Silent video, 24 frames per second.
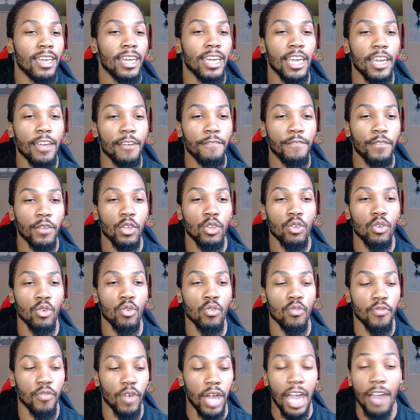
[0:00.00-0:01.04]
If
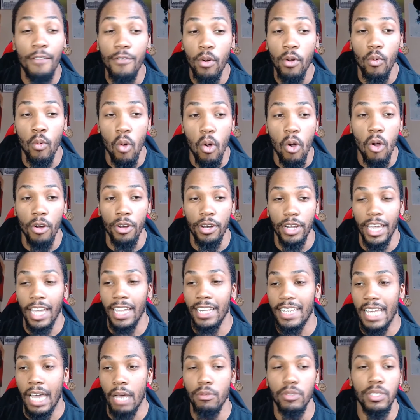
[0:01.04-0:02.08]
you've ever worn a
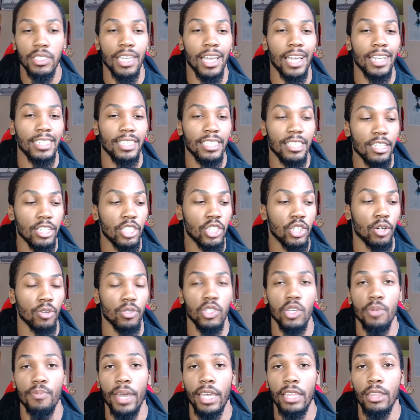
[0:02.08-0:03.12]
downsized t-shirt
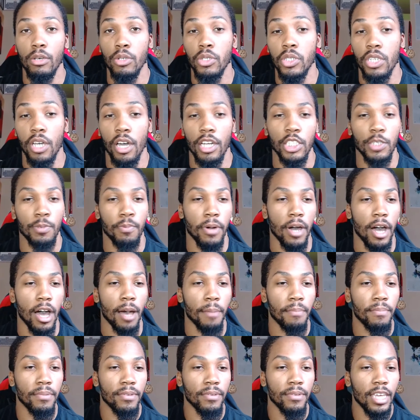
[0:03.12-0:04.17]
to make those guns
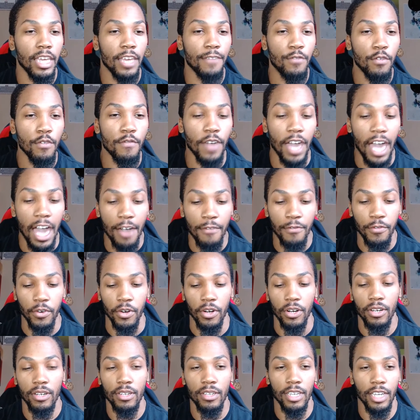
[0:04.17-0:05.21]
pop, if you've
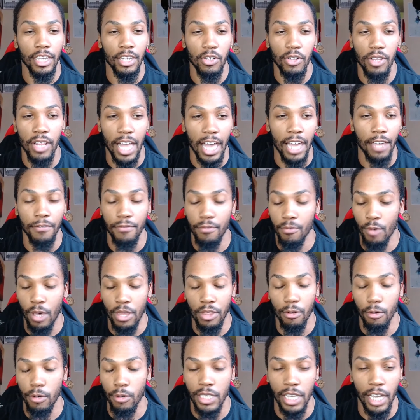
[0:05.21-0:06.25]
ever in your life,
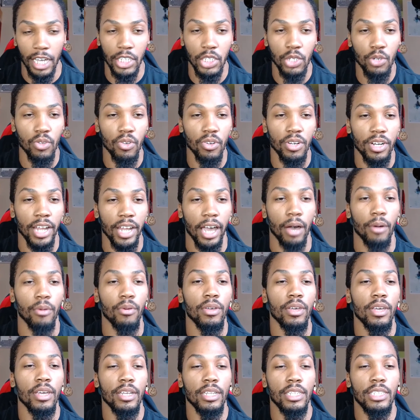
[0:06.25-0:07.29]
whether it was high school or now,
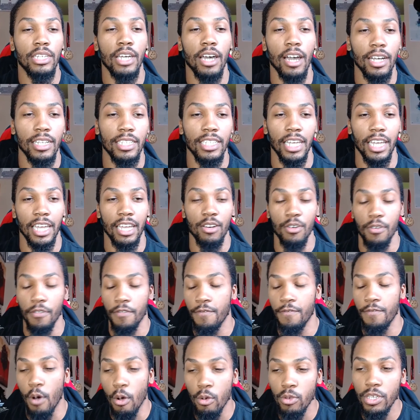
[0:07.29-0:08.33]
tucked in or
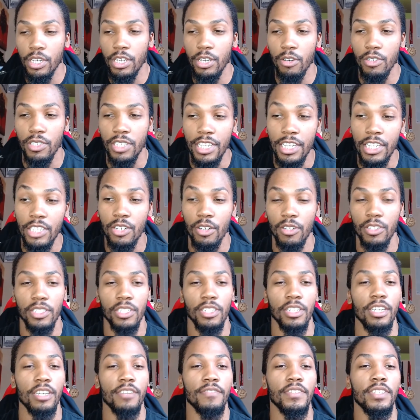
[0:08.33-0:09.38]
folded your t-shirt
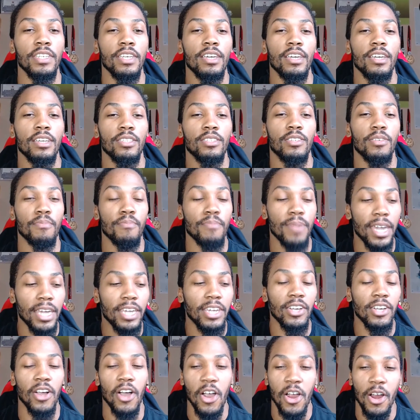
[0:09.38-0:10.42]
sleeves to make
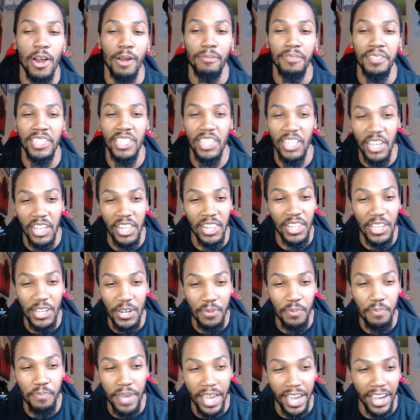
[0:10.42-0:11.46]
your arms look a little
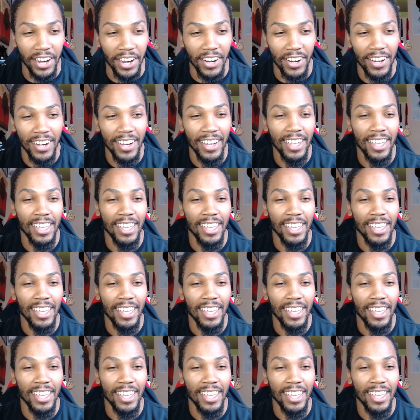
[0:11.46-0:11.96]
bigger,